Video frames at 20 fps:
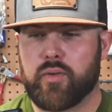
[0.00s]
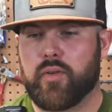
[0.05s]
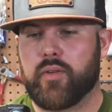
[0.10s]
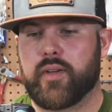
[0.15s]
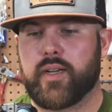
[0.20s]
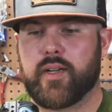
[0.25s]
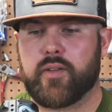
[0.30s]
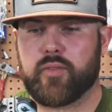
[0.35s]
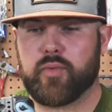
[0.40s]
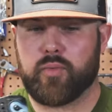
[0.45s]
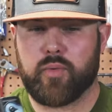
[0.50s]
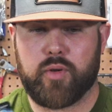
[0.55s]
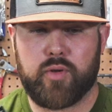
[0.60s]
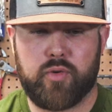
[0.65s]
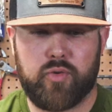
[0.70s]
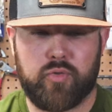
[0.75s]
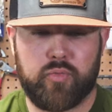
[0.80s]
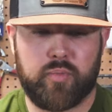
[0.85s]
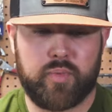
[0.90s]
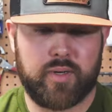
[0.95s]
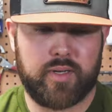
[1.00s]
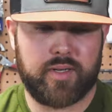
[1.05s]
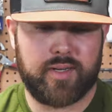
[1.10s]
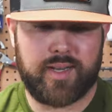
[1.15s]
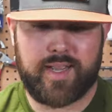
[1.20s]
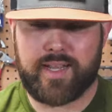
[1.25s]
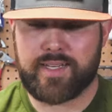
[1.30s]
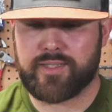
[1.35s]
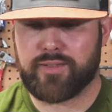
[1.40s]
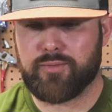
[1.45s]
on down the road,
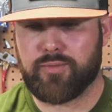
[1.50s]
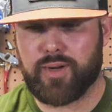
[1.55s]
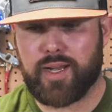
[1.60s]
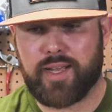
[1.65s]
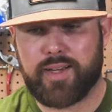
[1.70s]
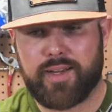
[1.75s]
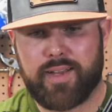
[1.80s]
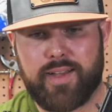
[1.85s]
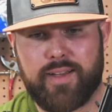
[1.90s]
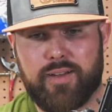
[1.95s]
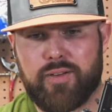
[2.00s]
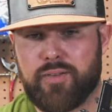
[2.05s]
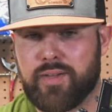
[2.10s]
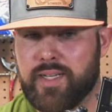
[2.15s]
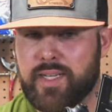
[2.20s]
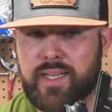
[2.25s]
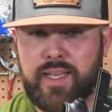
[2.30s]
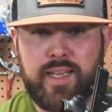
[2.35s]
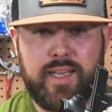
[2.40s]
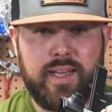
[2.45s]
but as of right now,